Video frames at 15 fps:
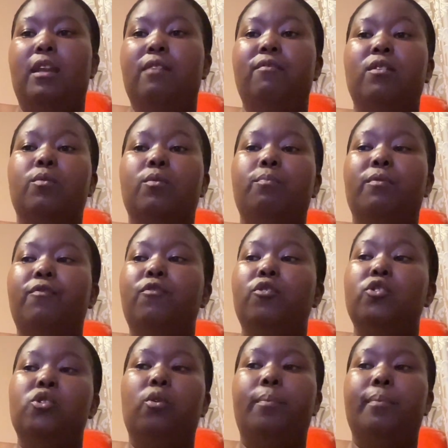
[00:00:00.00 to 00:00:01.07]
Even before
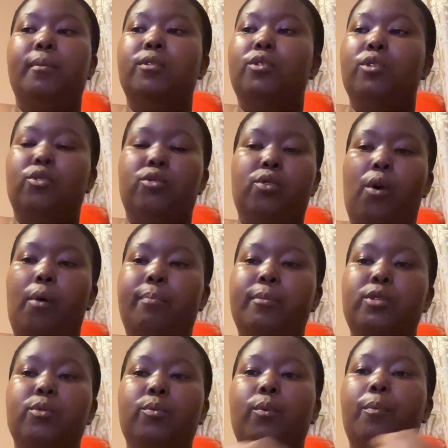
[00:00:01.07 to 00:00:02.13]
she opens the shop,
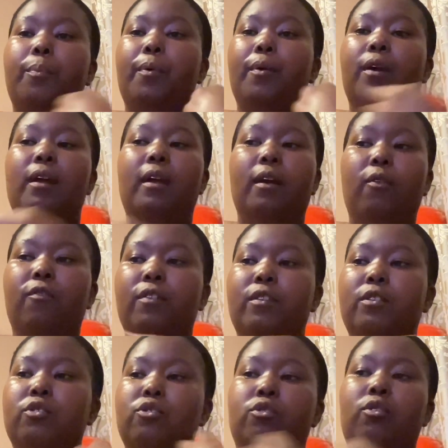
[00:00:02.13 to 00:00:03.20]
she will pray over
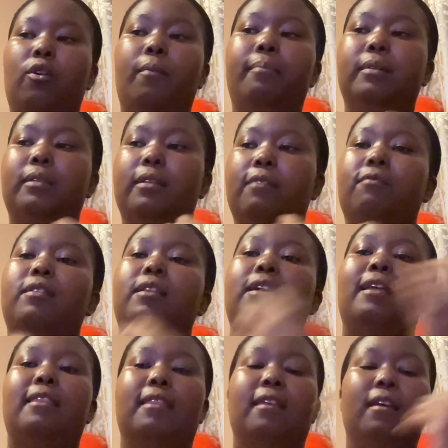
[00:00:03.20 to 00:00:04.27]
the shop and everything,
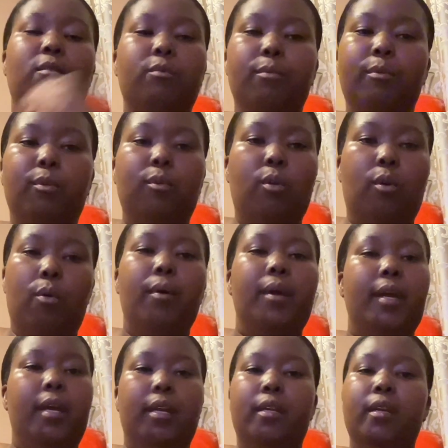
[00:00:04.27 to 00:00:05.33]
and then we will go
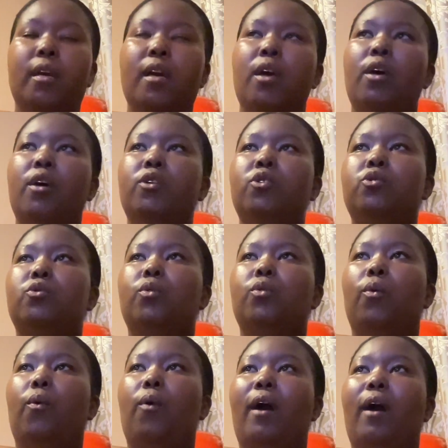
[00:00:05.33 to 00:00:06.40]
in.
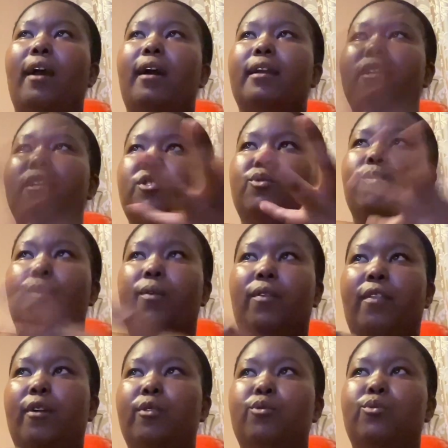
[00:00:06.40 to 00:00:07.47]
So I kind of took
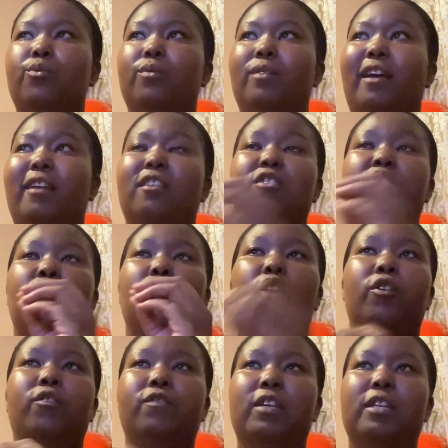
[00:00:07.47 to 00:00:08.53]
that too. Like, there's a lot
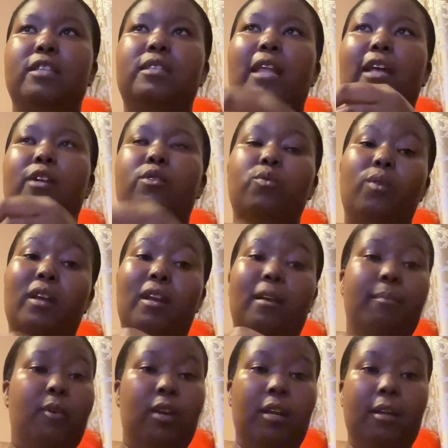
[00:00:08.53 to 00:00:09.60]
of things that I took and I'm
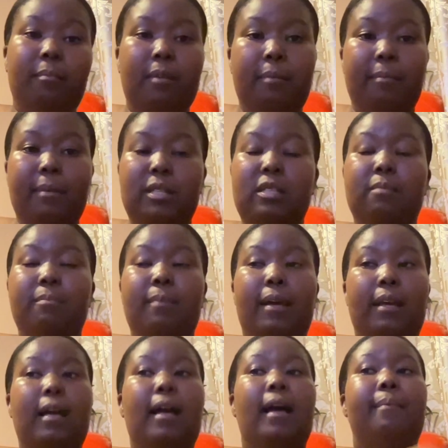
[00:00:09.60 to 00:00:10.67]
gonna implement in my
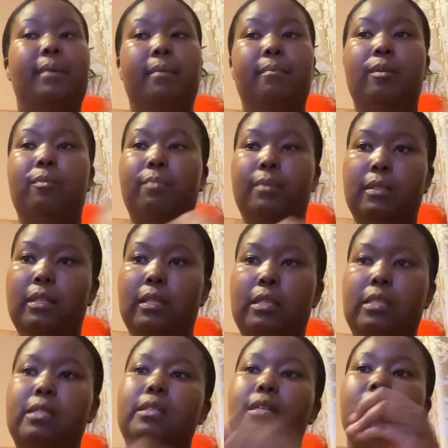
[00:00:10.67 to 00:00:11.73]
upcoming
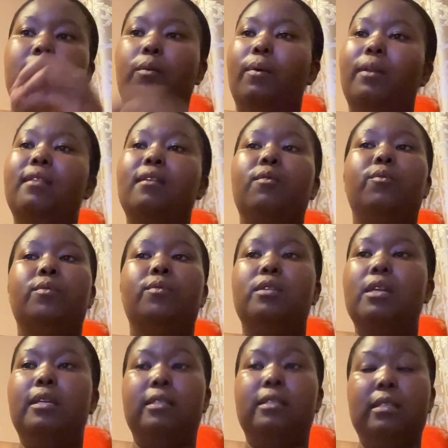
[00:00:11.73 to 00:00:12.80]
businesses and the one that
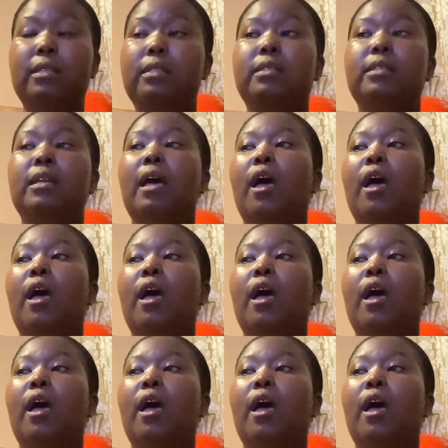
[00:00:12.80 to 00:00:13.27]
already exists.